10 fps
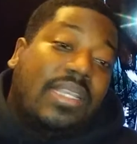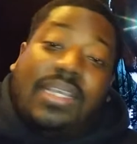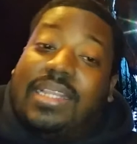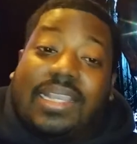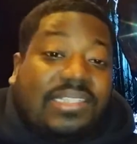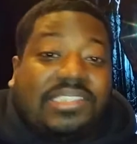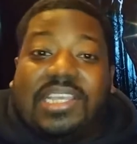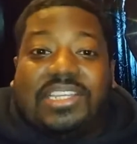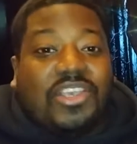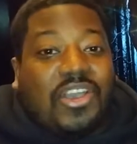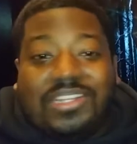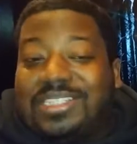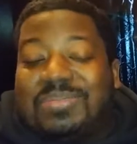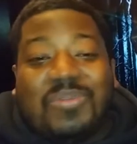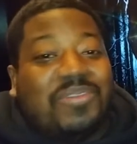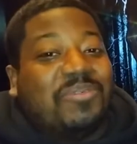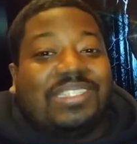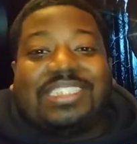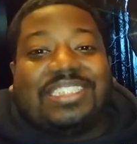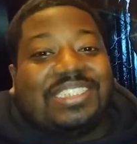Like I said, y'all, this movie
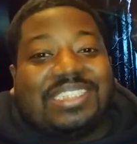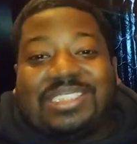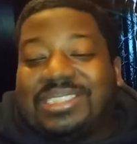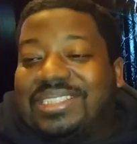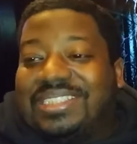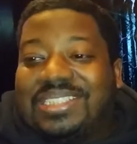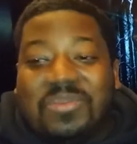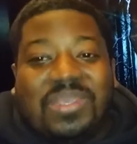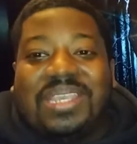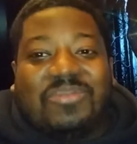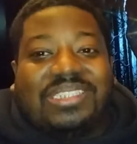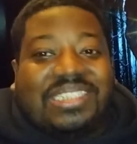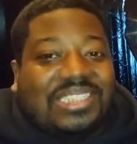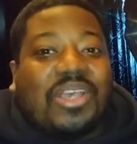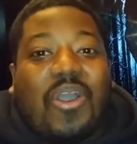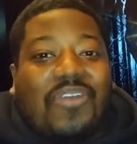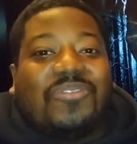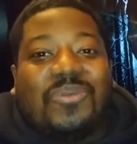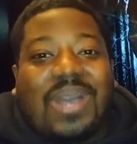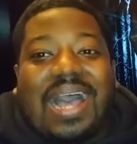was just, to me, it was just
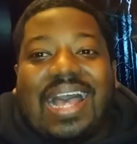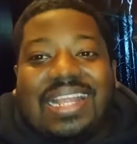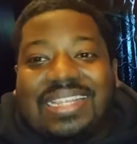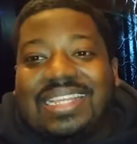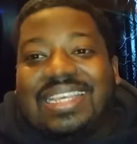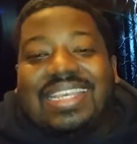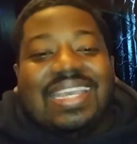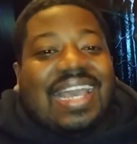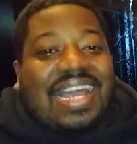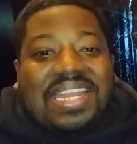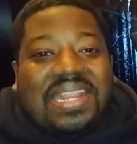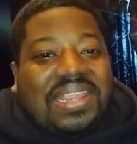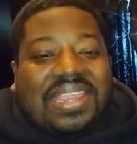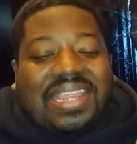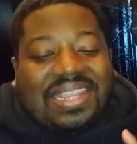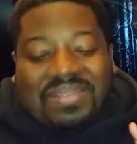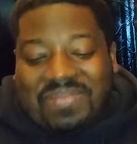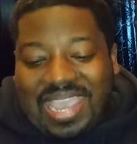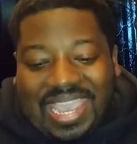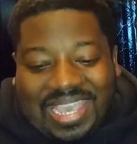awful. I don't even have
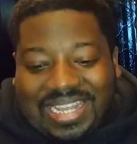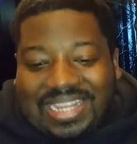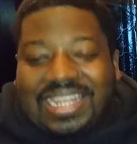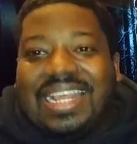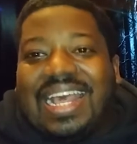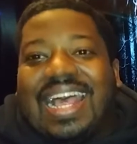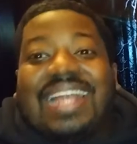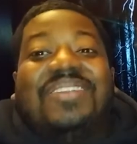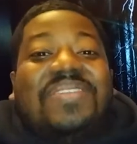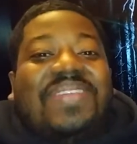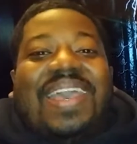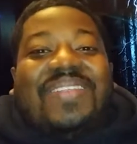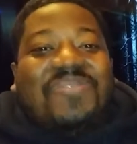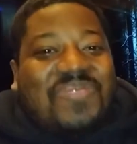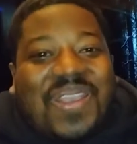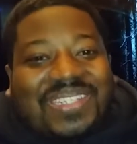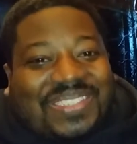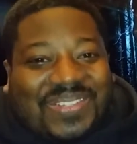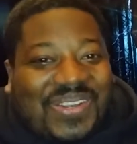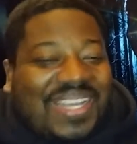the
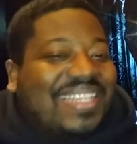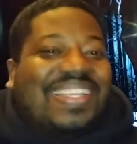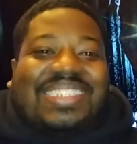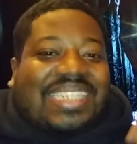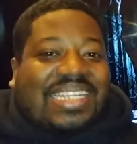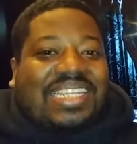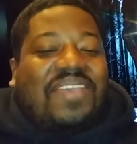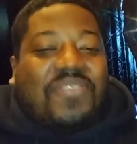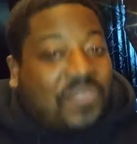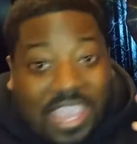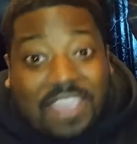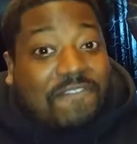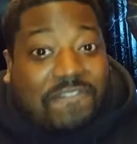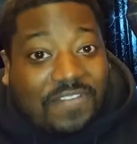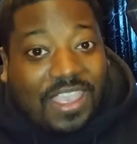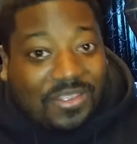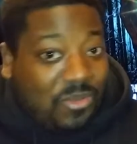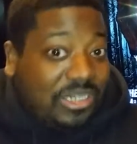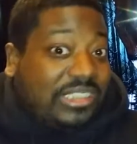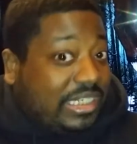words to it. You can check that. If you
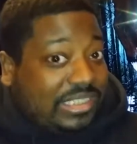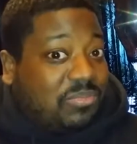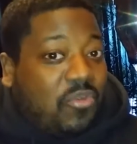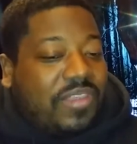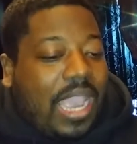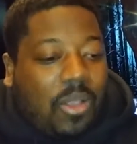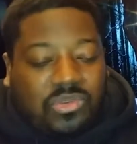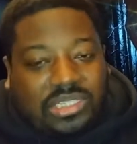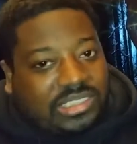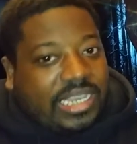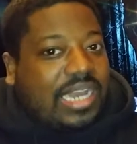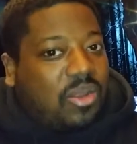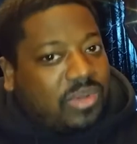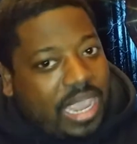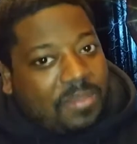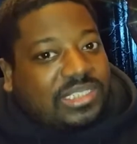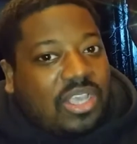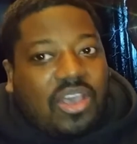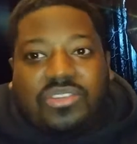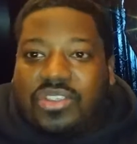want to check this movie out, you can check it out on
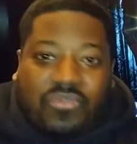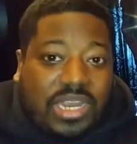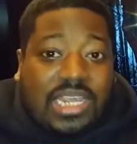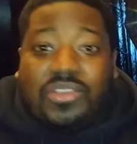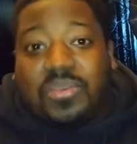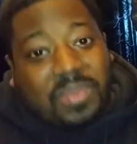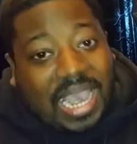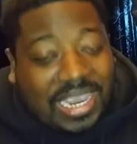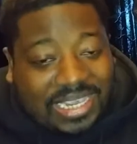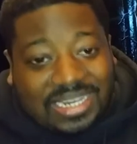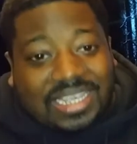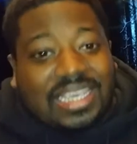Amazon. You can rent it. You can buy it.